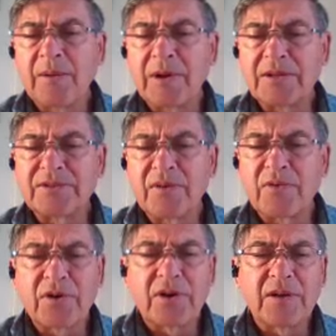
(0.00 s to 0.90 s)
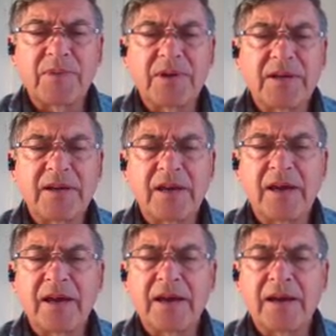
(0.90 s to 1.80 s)
but it's never going to be
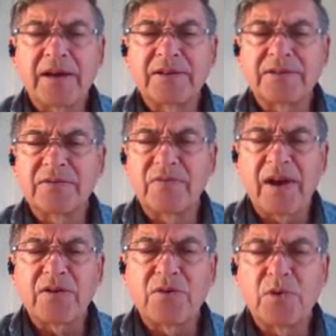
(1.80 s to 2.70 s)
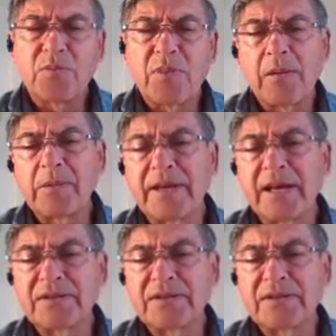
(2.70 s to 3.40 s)
as valuable probably